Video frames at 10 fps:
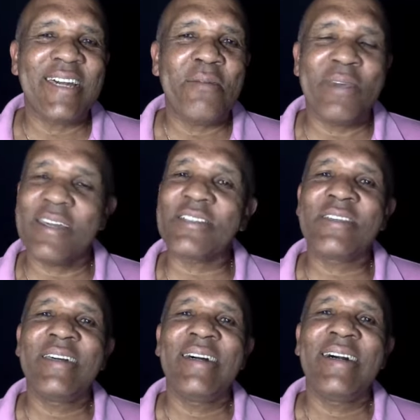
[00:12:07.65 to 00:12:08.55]
Because
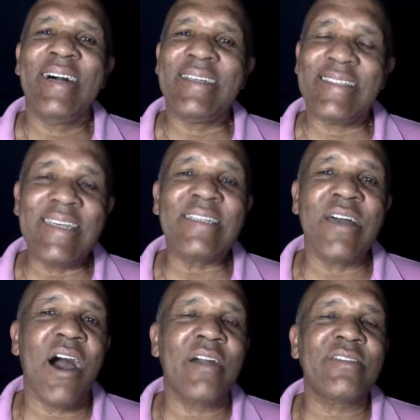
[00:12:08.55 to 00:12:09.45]
a
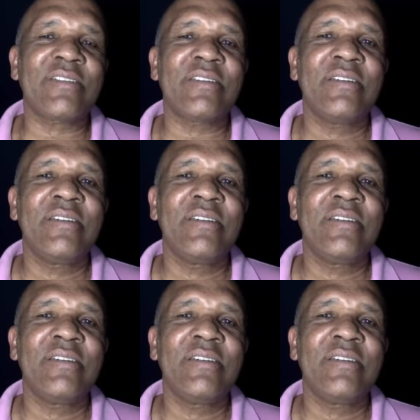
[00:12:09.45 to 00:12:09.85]
detoxed